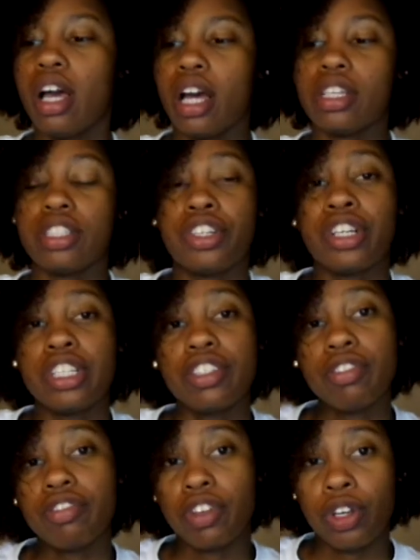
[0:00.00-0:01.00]
a series
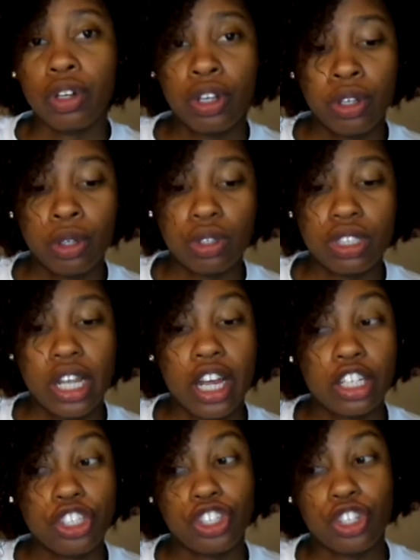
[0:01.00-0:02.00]
of photos
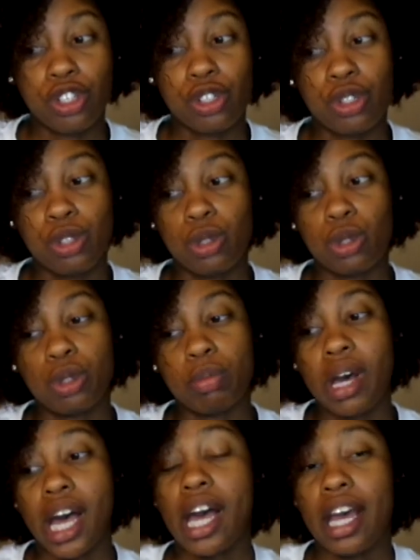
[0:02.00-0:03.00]
that shows
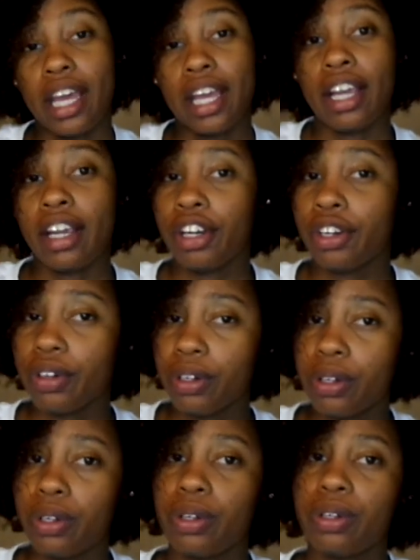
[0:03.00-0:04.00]
my hair
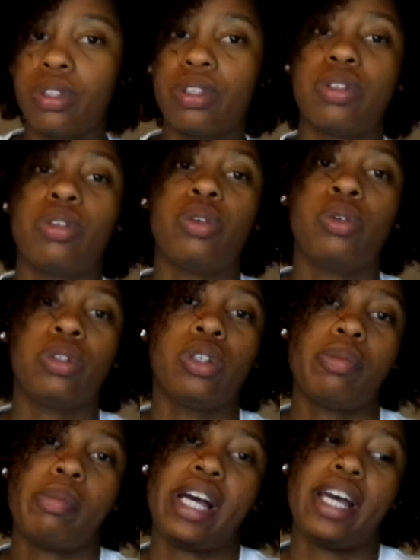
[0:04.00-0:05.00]
growth or
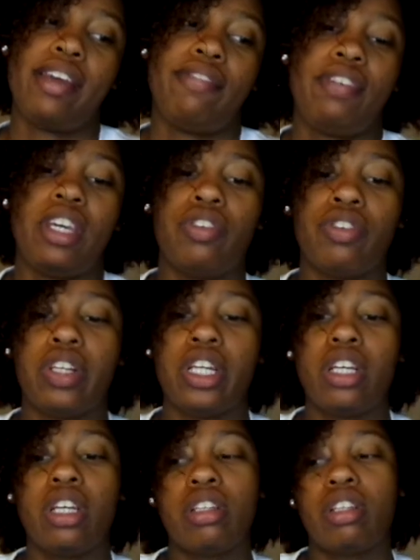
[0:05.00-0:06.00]
my
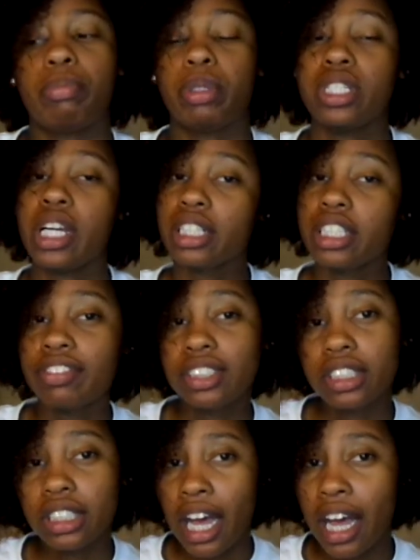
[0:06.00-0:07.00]
favorite protective
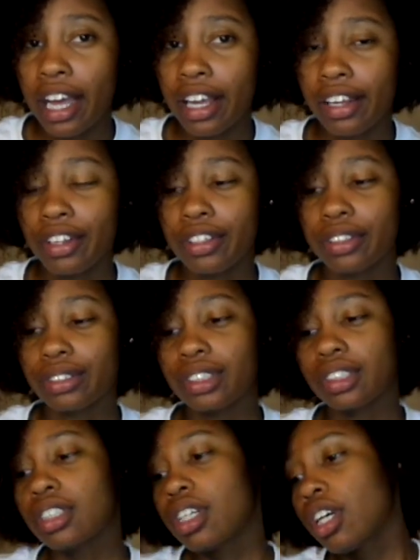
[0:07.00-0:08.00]
styles
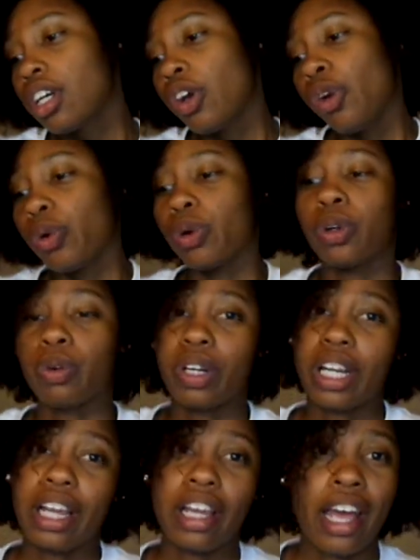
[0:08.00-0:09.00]
or when
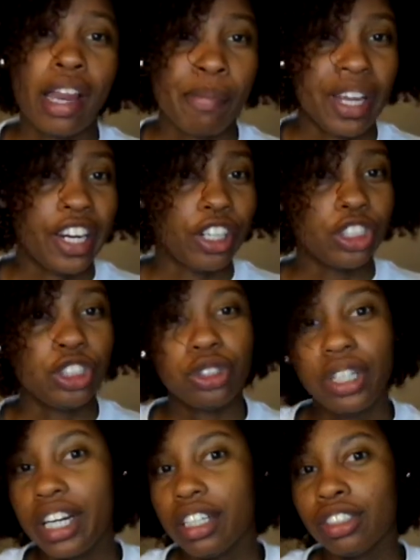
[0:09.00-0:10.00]
I had my hair
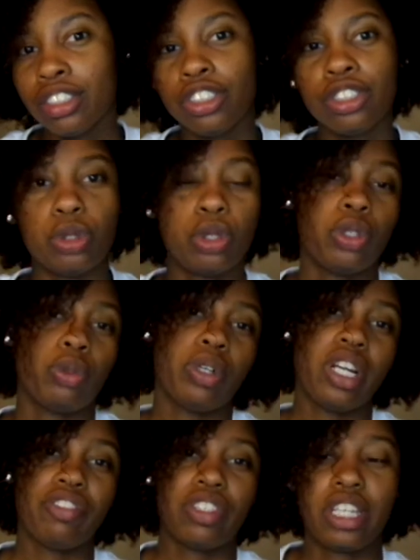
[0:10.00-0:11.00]
straightened or
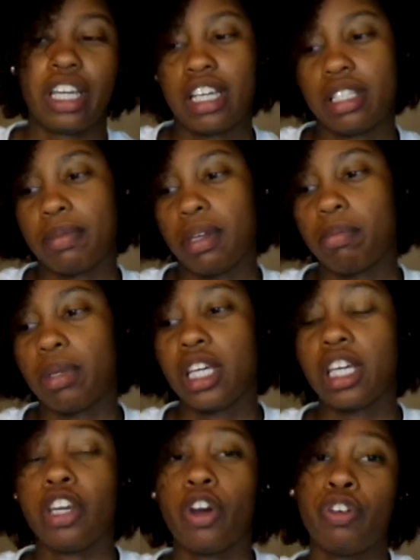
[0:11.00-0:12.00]
whatever the case may
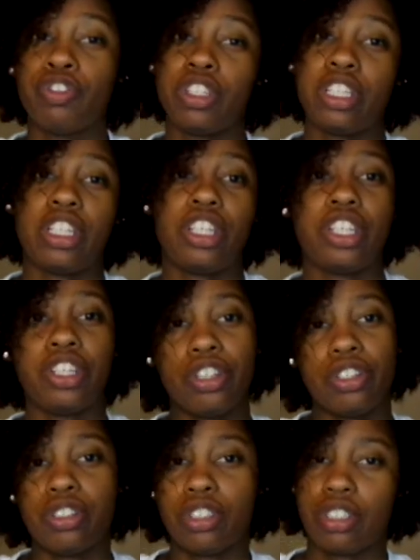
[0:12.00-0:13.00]
be over the
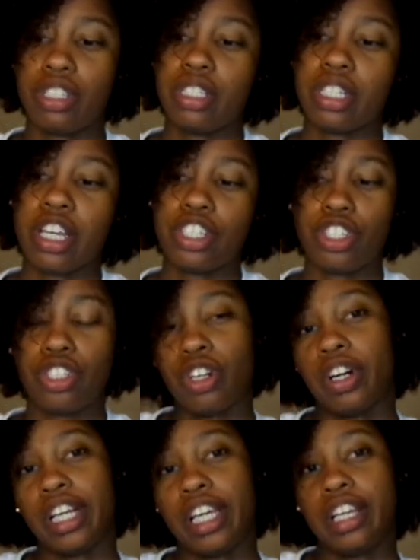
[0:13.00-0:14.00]
years since I
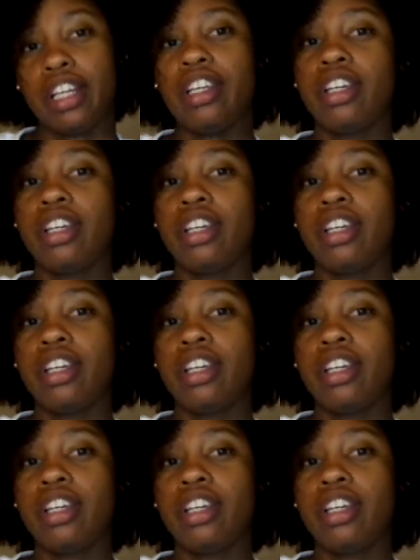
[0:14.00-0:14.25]
started